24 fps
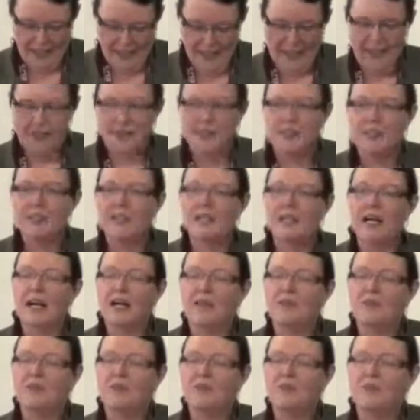And I think a
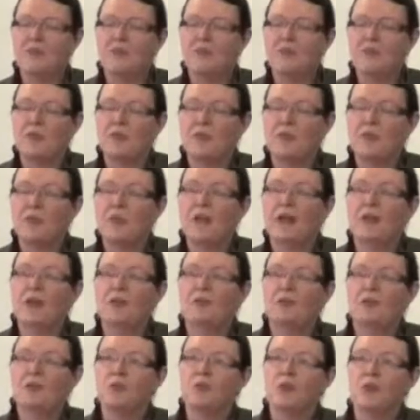lot of them fit very
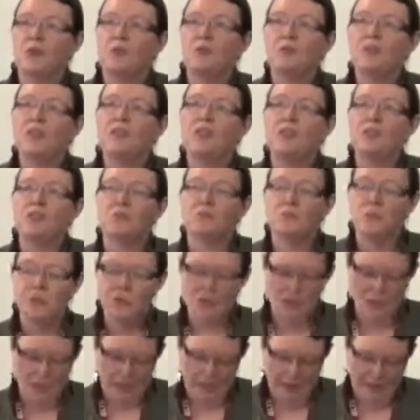well for what we should
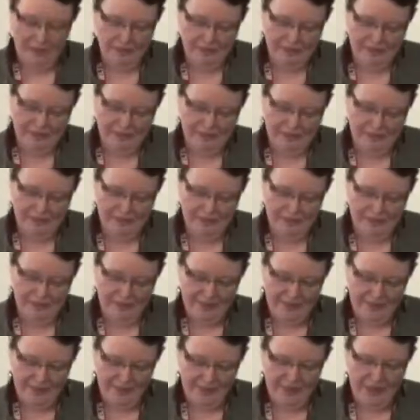be doing
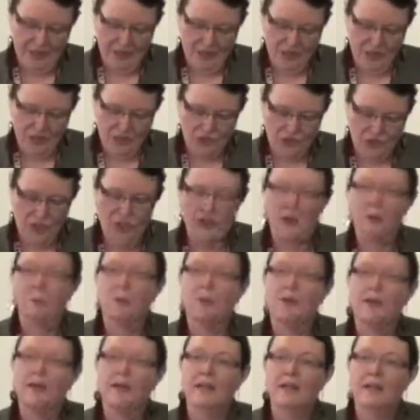in our job
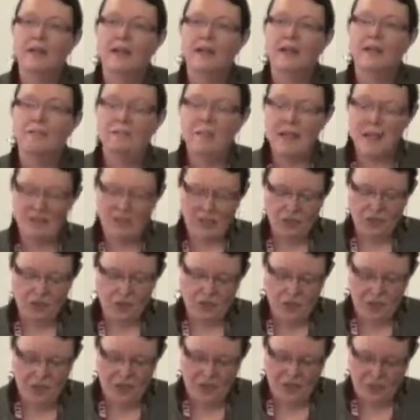and making
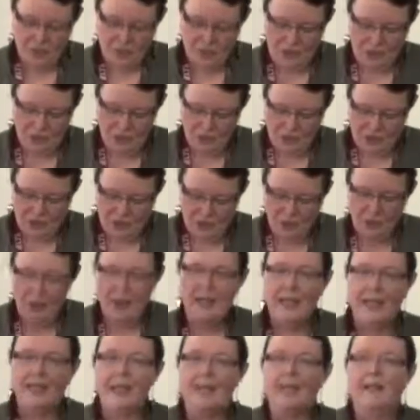sure that we do it in a
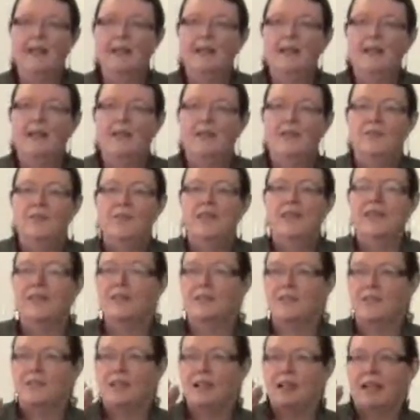way that
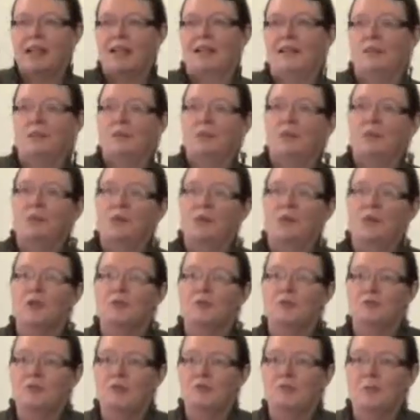isn't like what we
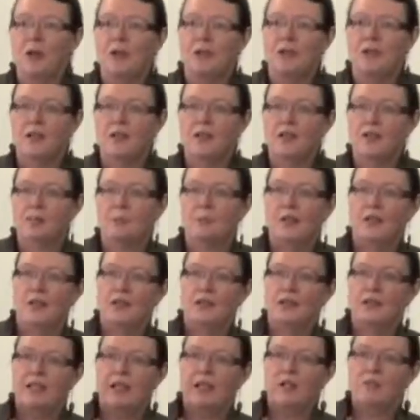heard from Mark
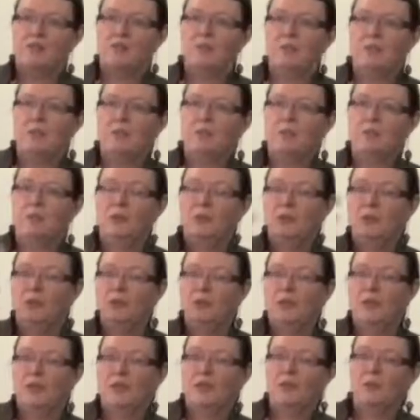about how do people
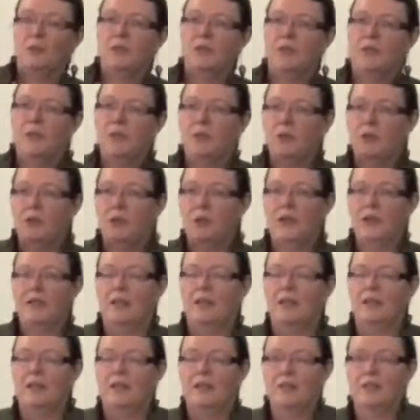look and when they go
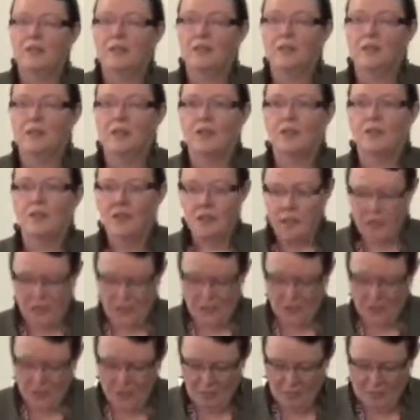in and are they
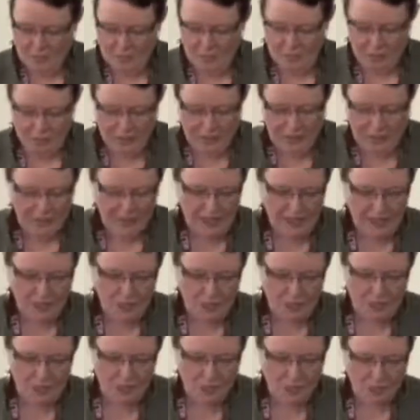talking about the fight they
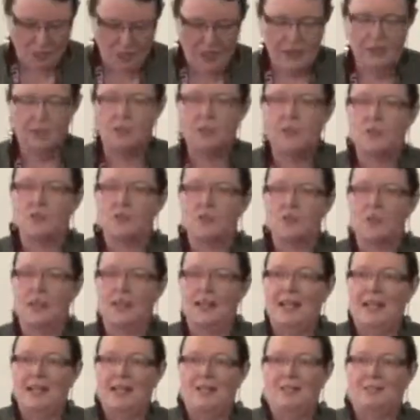had with their wife
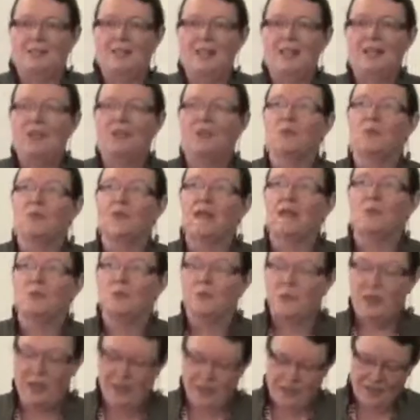yesterday evening or
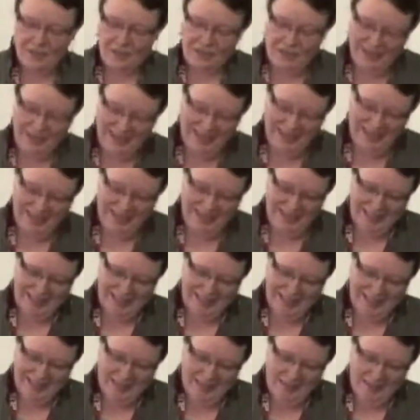whatever else.
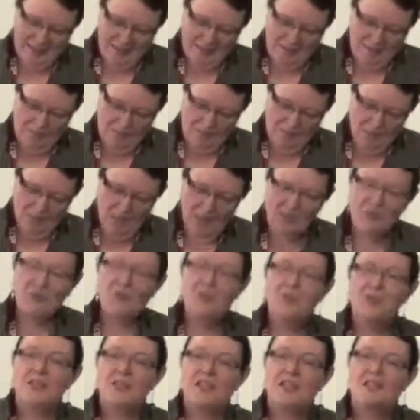One of
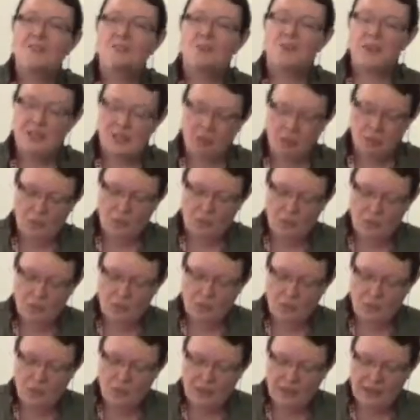those things was that we
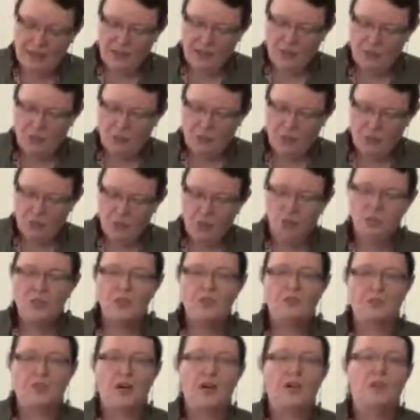respect the views
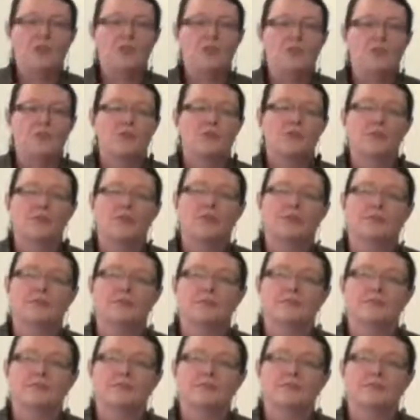of others.